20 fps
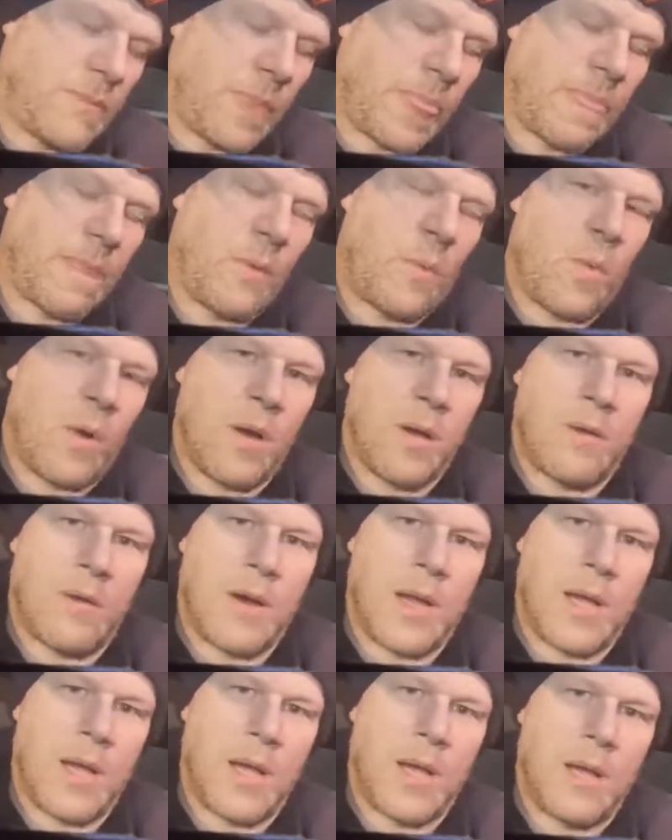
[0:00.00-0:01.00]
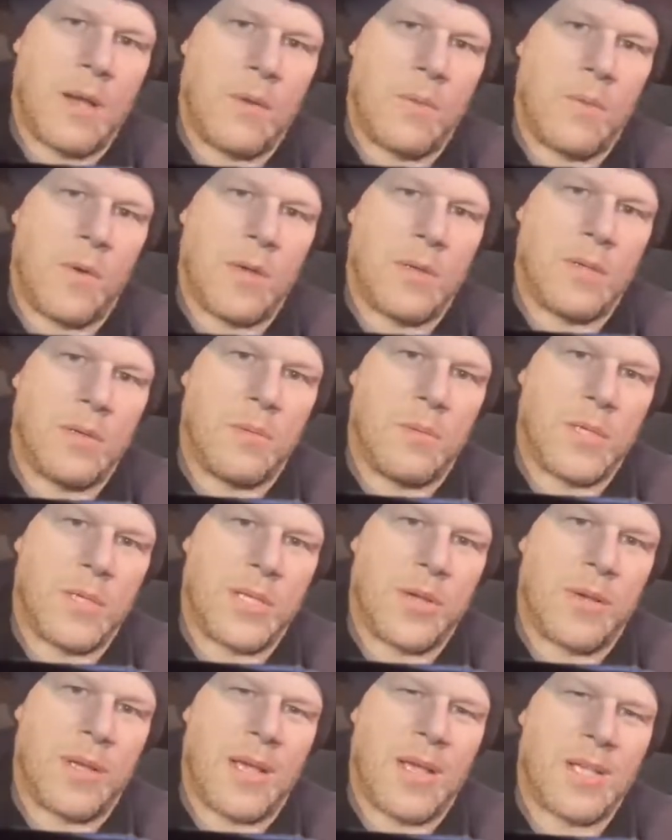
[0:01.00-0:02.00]
were
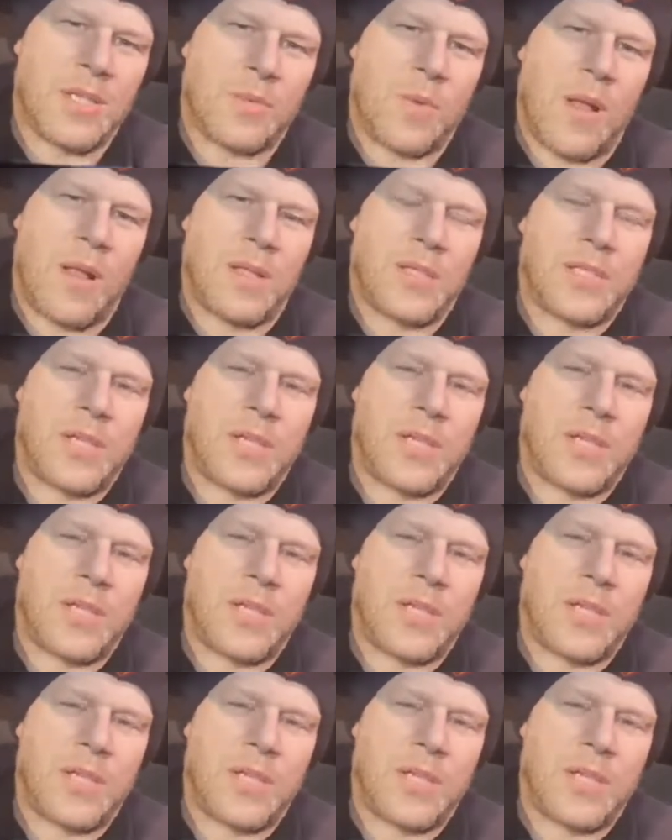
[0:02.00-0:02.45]
doing it as well.